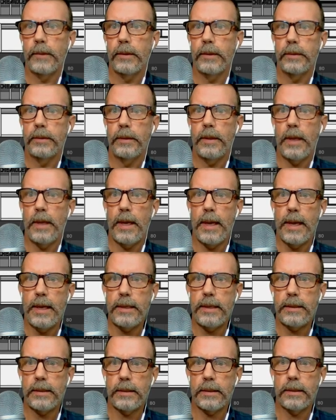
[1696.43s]

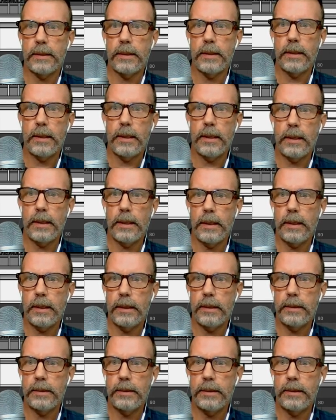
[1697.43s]
That.
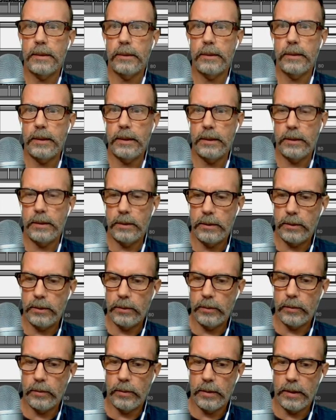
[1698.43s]
Still need to
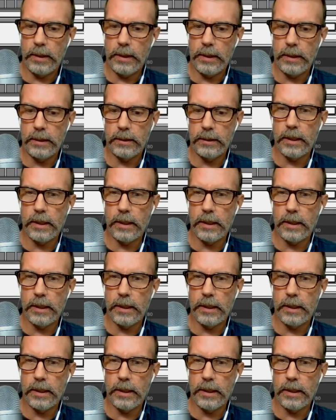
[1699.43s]
do these.